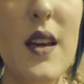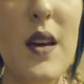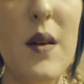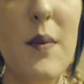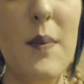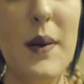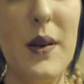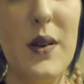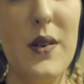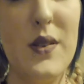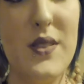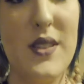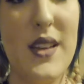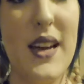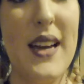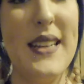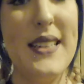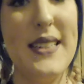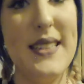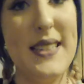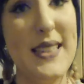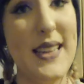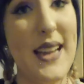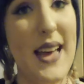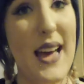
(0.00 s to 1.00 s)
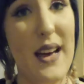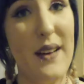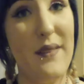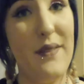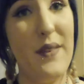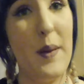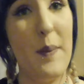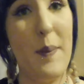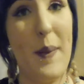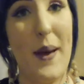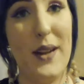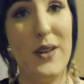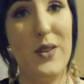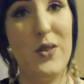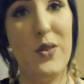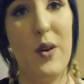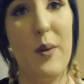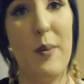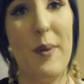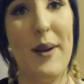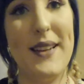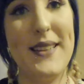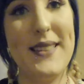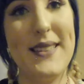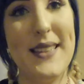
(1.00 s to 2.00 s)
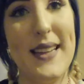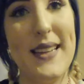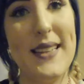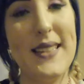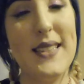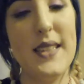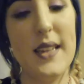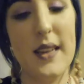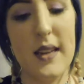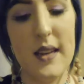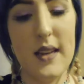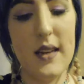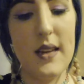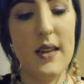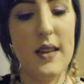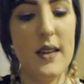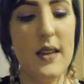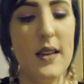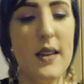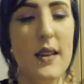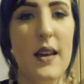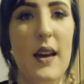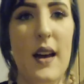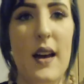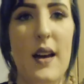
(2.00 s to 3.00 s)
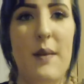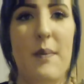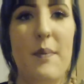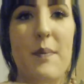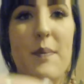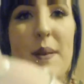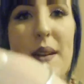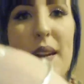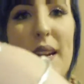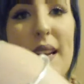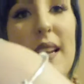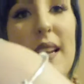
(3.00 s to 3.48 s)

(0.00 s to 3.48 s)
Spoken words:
because I didn't have a Pandora bracelet. But I